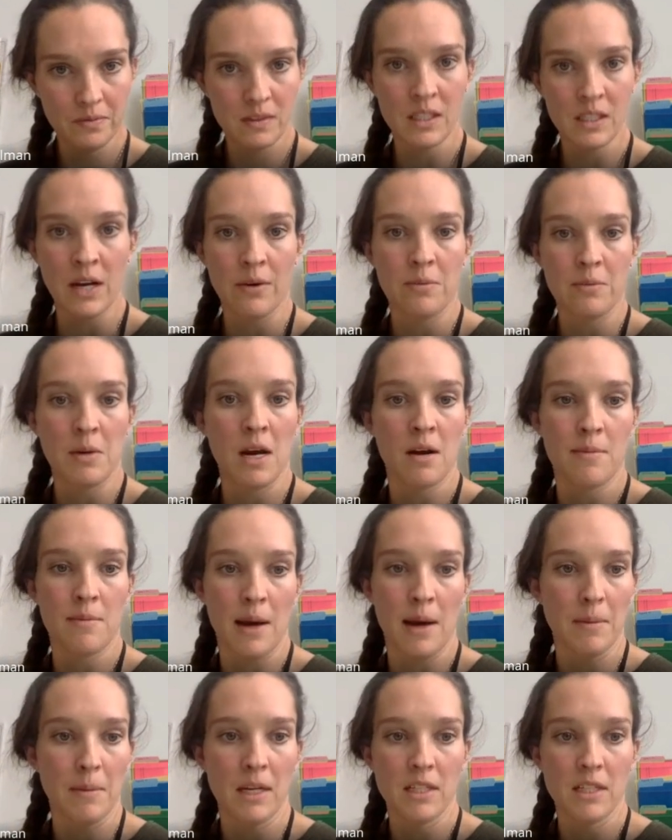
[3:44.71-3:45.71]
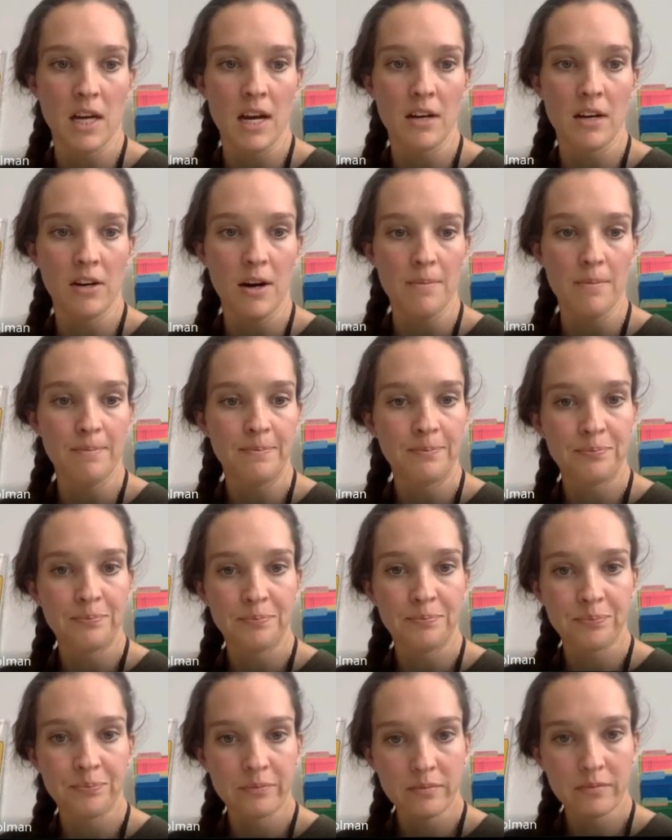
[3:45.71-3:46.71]
That would be our mapping diagram.
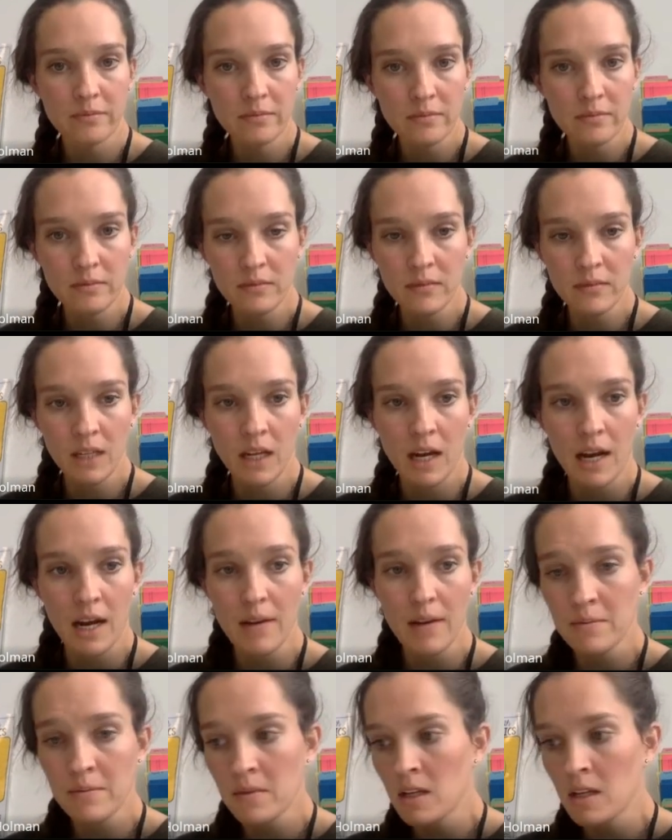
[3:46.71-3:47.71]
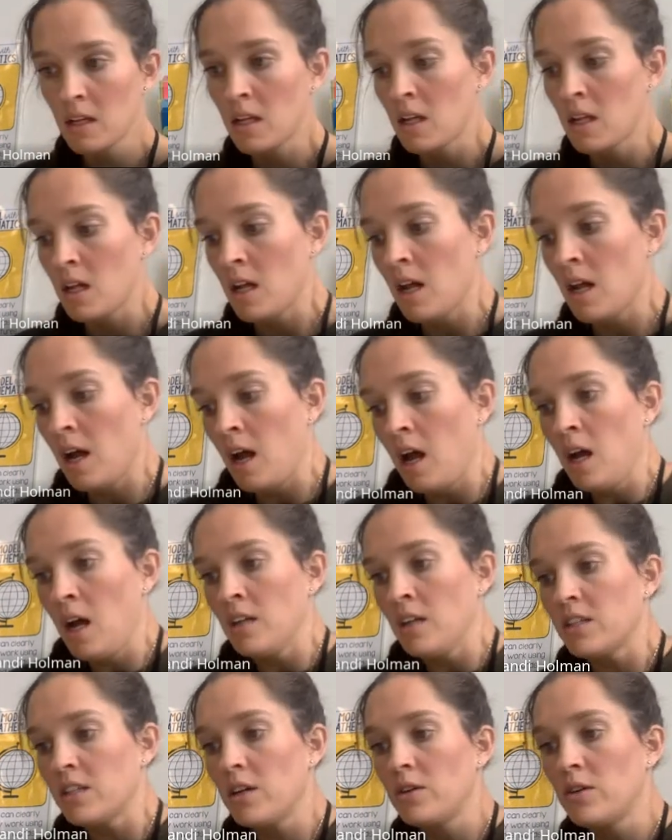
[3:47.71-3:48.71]
Okay,
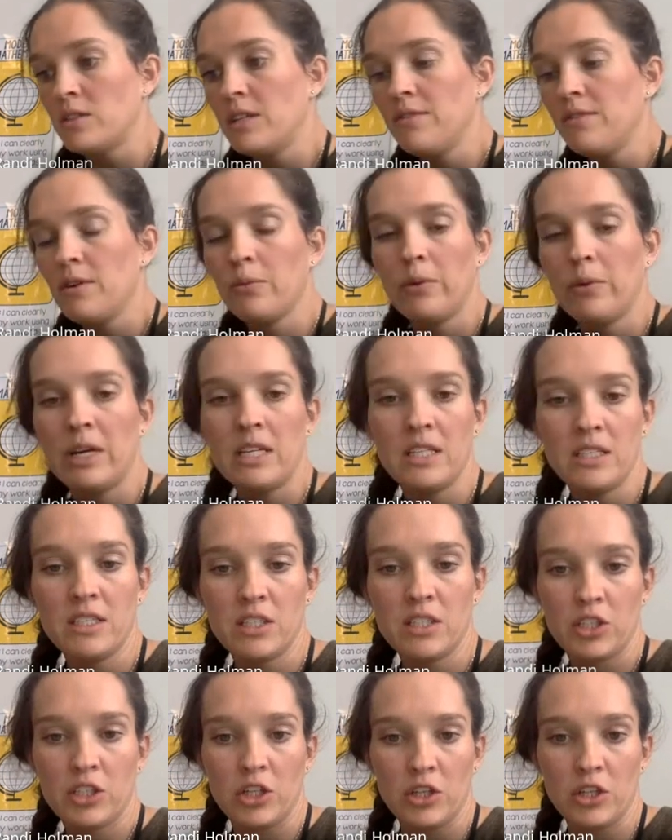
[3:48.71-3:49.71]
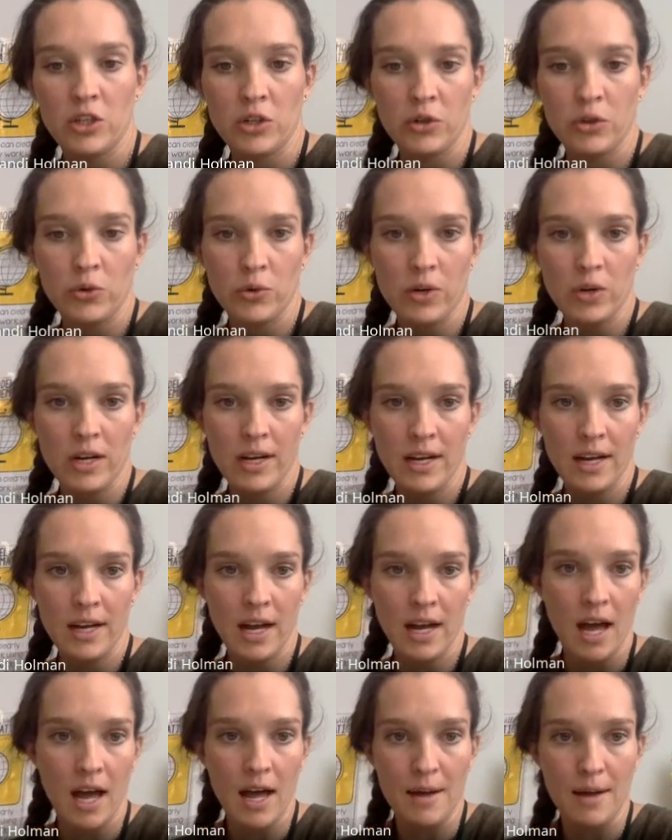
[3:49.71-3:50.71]
so different ways to
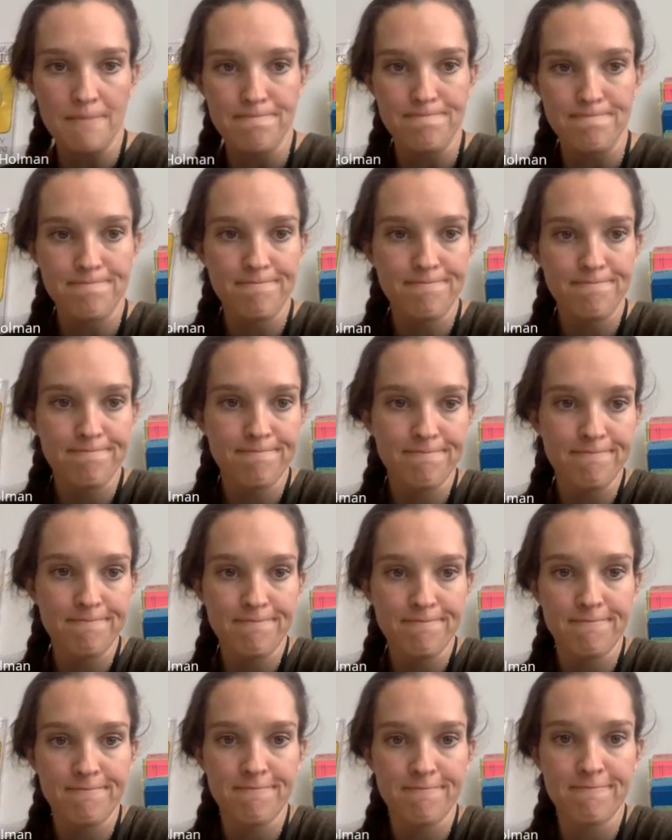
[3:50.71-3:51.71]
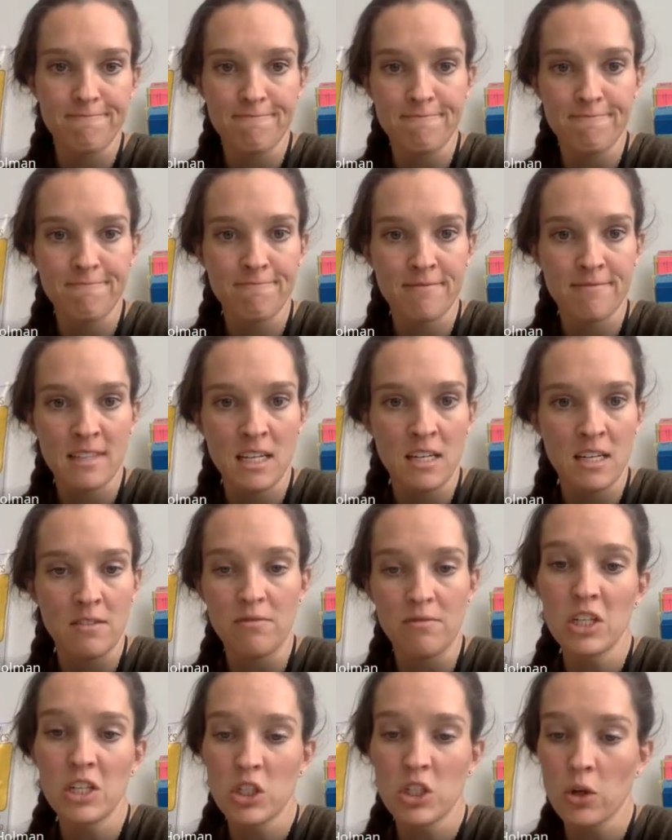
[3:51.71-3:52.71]
um,
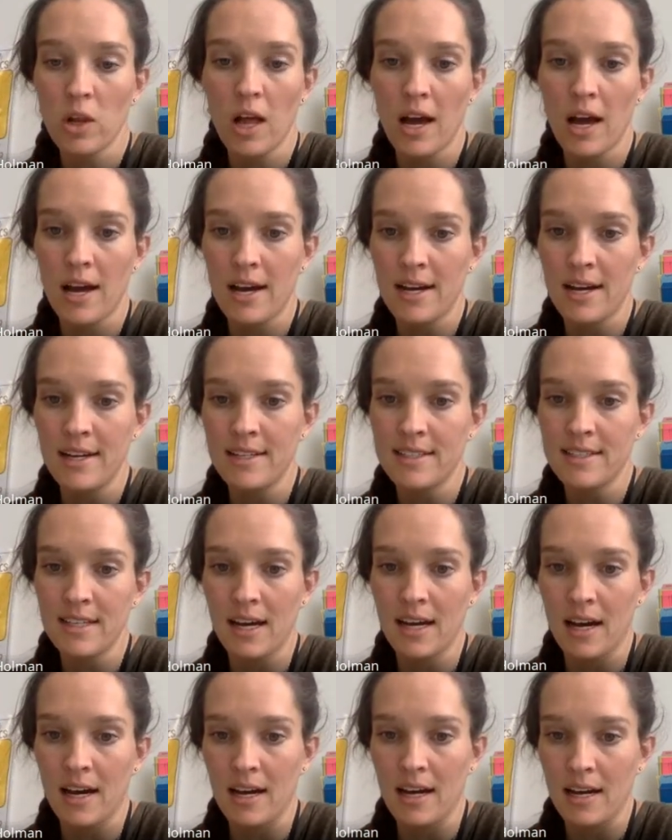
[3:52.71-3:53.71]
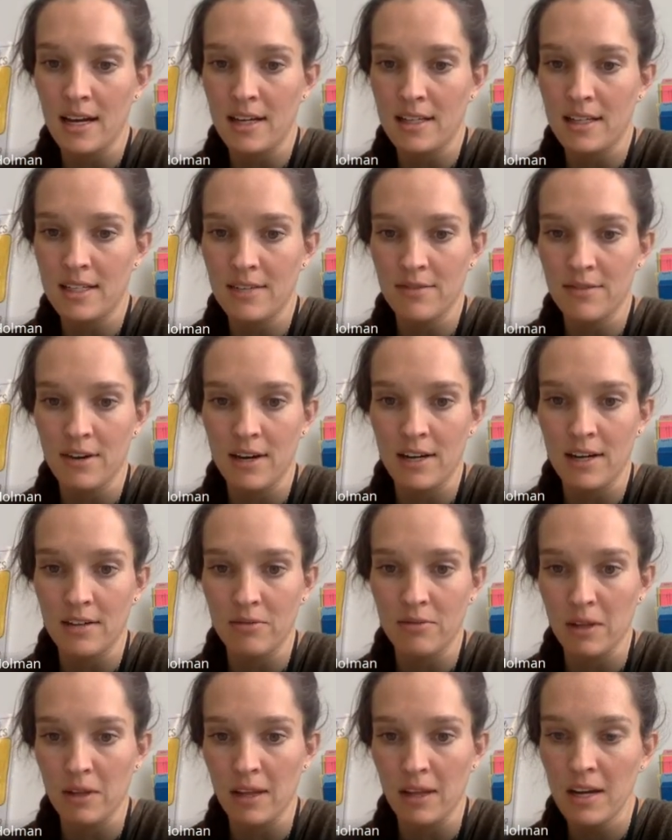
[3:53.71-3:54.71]
visualize uh, different
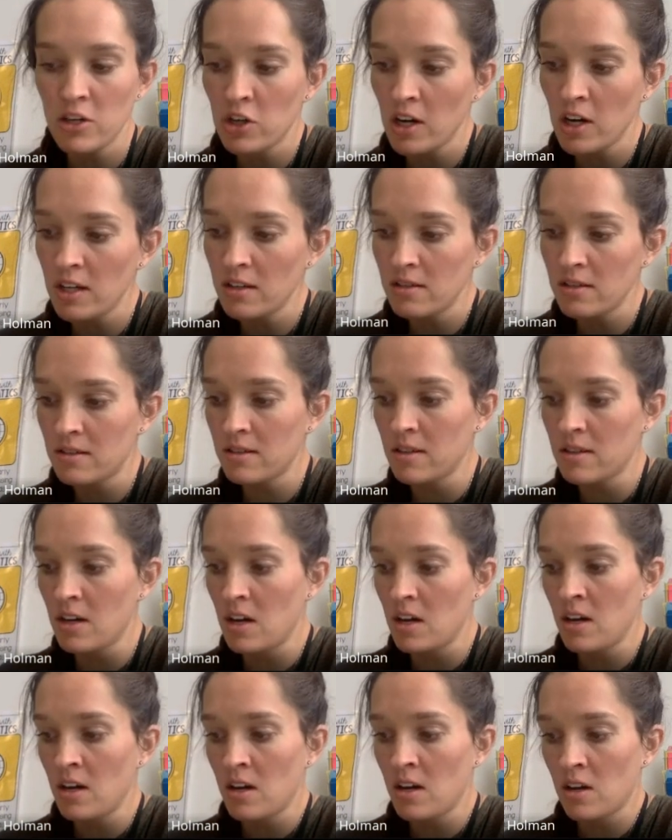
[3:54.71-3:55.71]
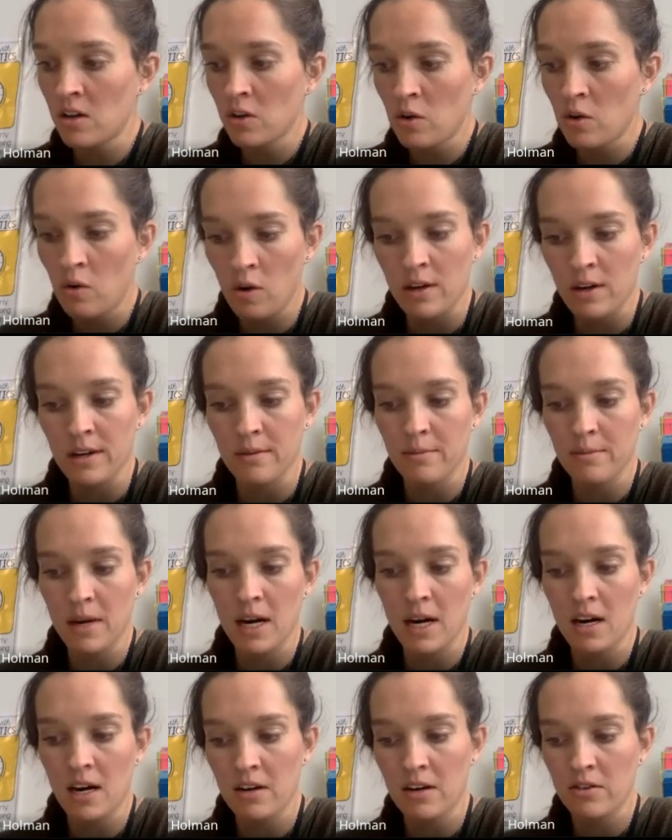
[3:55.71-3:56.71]
relations, coordinate
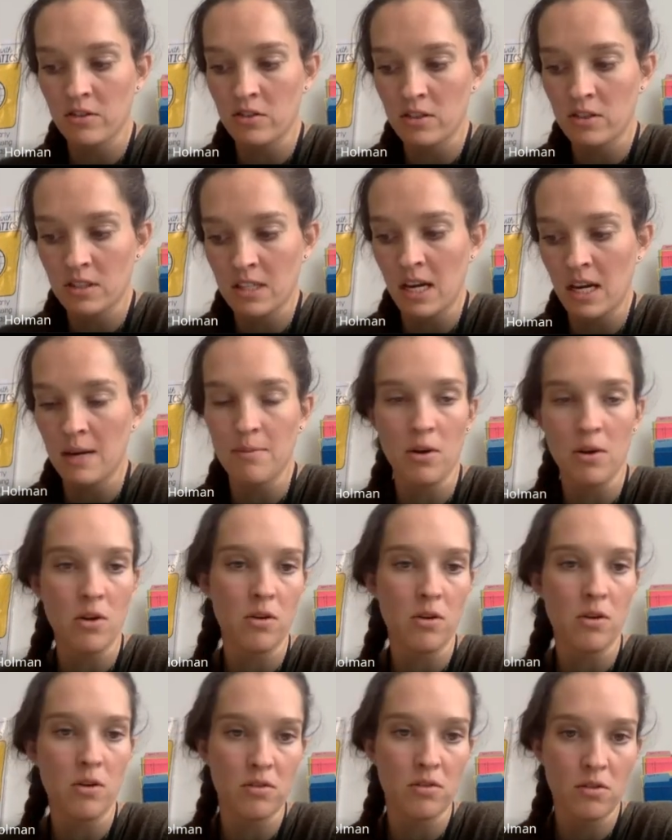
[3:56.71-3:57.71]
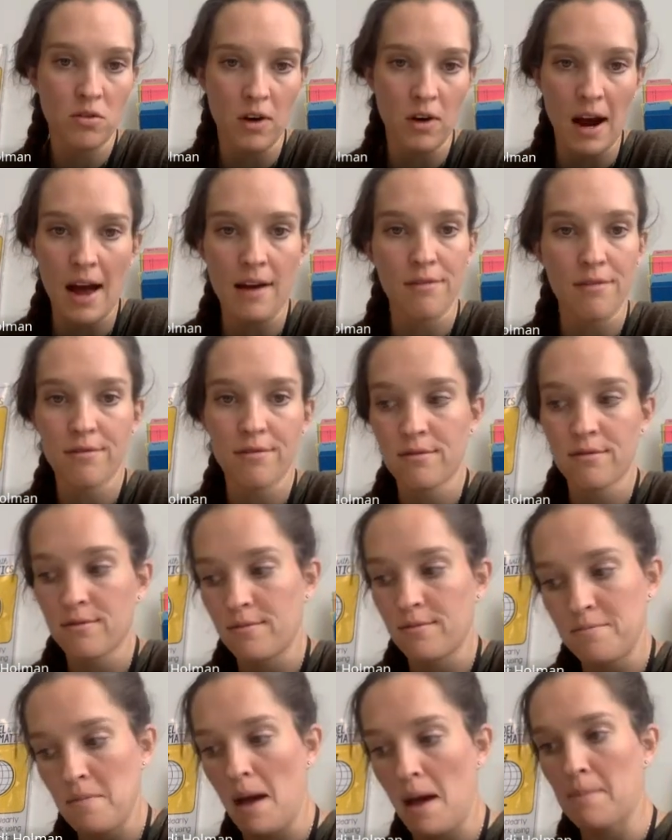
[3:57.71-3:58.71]
pairs, table, graph,
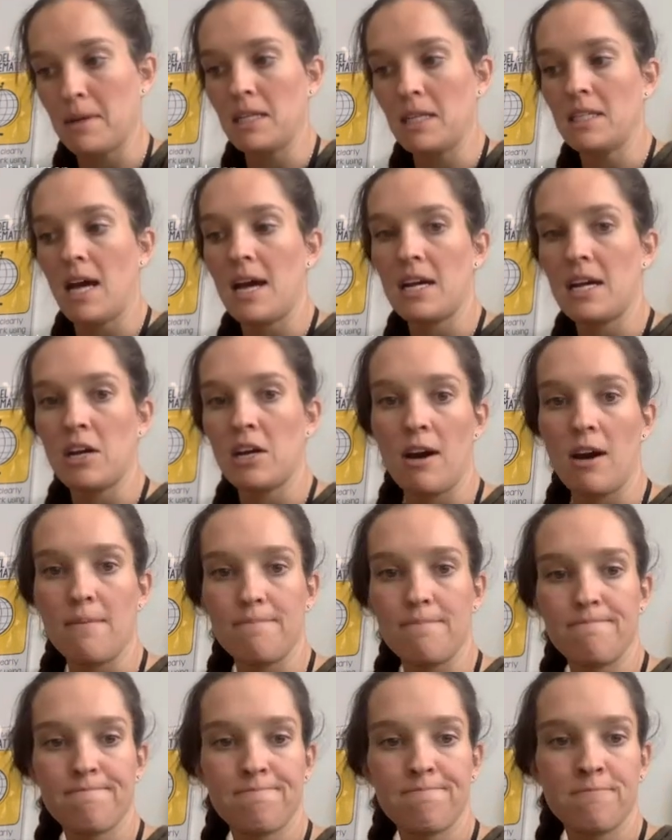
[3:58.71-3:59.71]
mapping diagram.